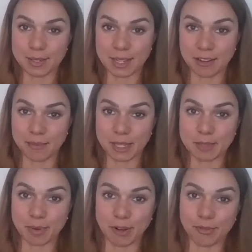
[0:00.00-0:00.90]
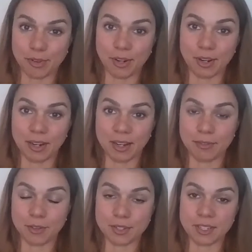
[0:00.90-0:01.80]
I was out of baseball for
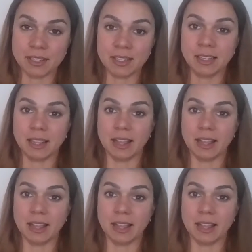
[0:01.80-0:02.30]
a full season,